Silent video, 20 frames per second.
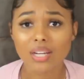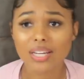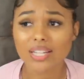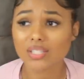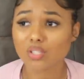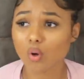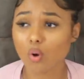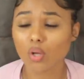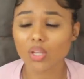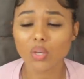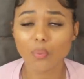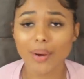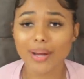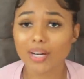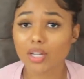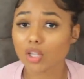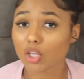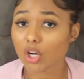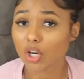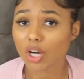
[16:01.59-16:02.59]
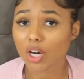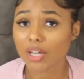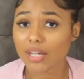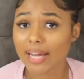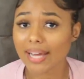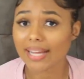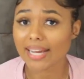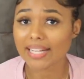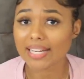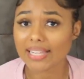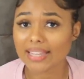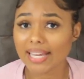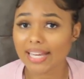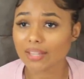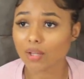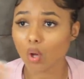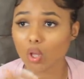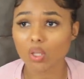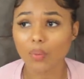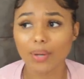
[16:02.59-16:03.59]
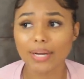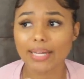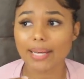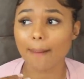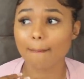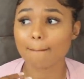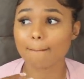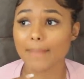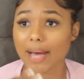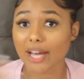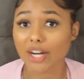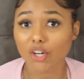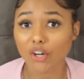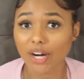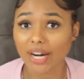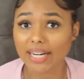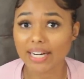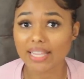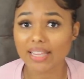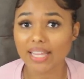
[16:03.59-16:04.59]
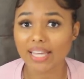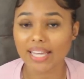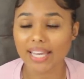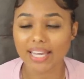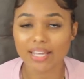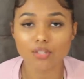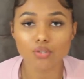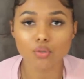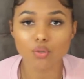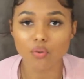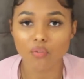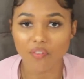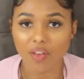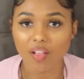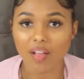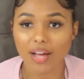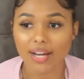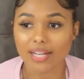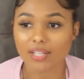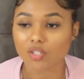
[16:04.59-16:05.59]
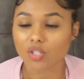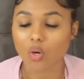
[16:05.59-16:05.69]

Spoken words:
because the only way to learn at anything, the only way to get better at anything is to fail at it.